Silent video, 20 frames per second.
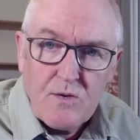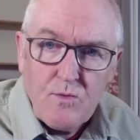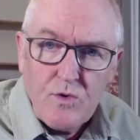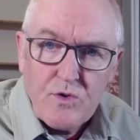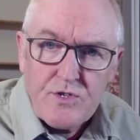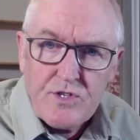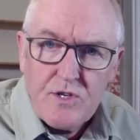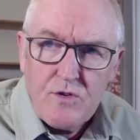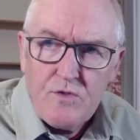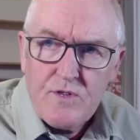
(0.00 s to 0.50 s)
we'll
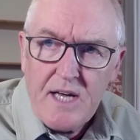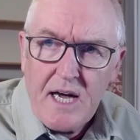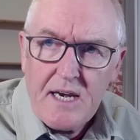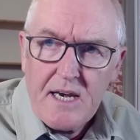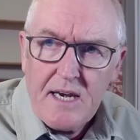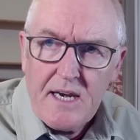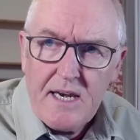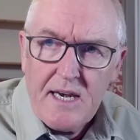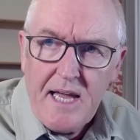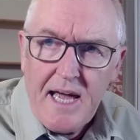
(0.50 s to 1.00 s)
do that
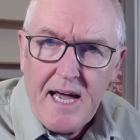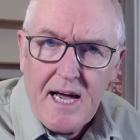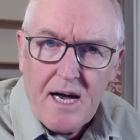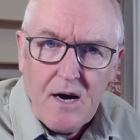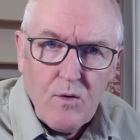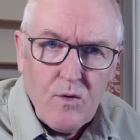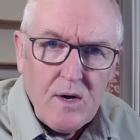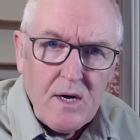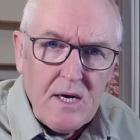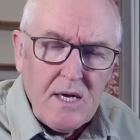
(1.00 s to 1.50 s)

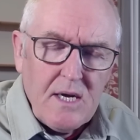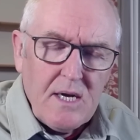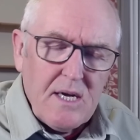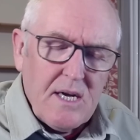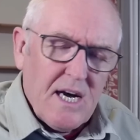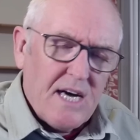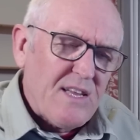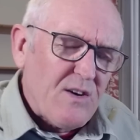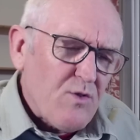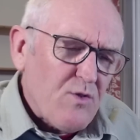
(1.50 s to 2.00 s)
now,
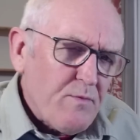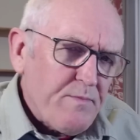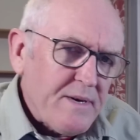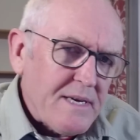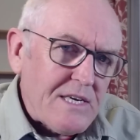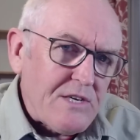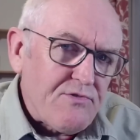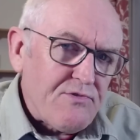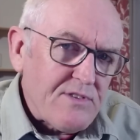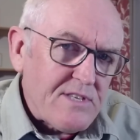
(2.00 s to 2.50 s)
and then we'll be
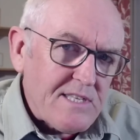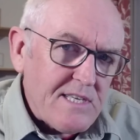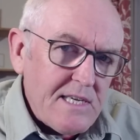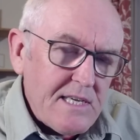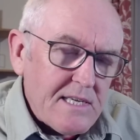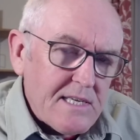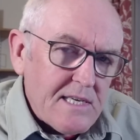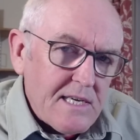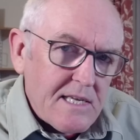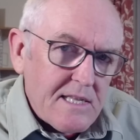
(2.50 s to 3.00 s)

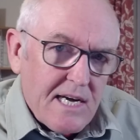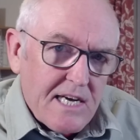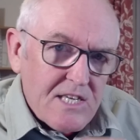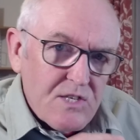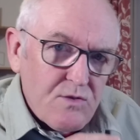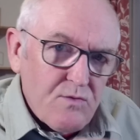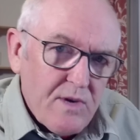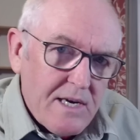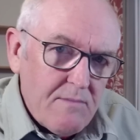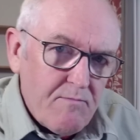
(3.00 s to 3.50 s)
critiquing that
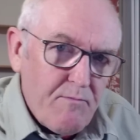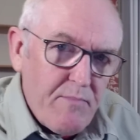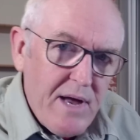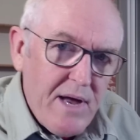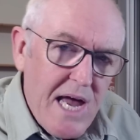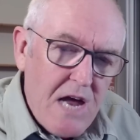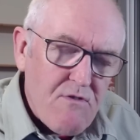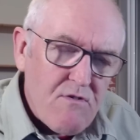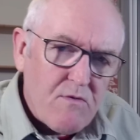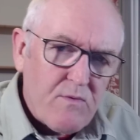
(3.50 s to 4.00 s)
as we
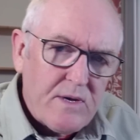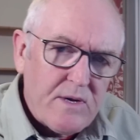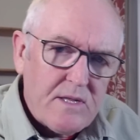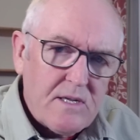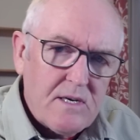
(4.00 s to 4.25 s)
compare it with